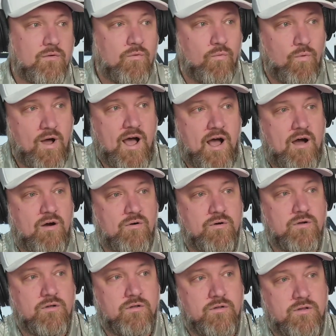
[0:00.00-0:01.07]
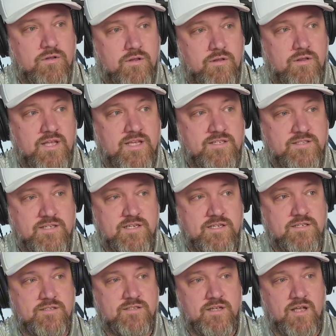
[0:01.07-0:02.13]
wow, this
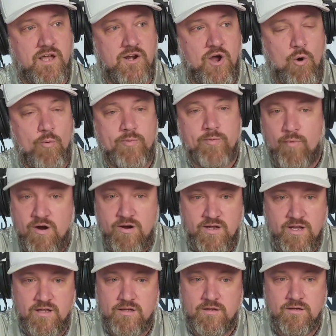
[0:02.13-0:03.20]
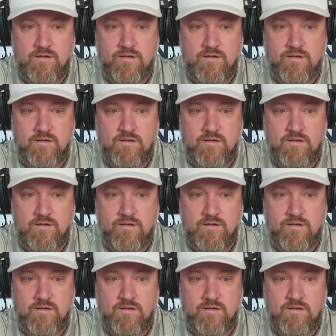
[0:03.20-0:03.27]
is an open market.